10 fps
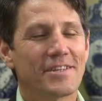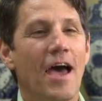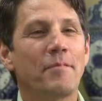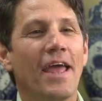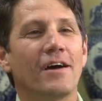
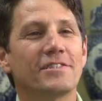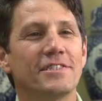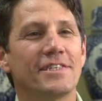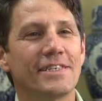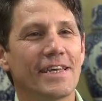how many
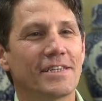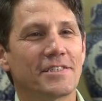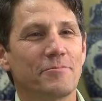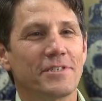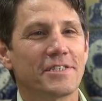houses in
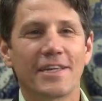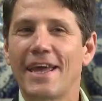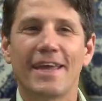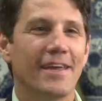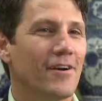Kingston would you
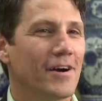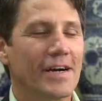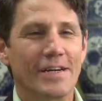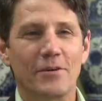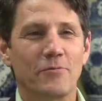say
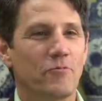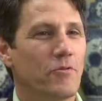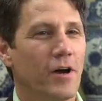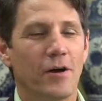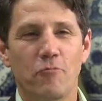are
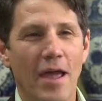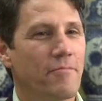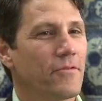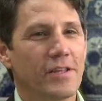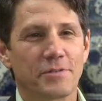
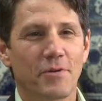ripe for this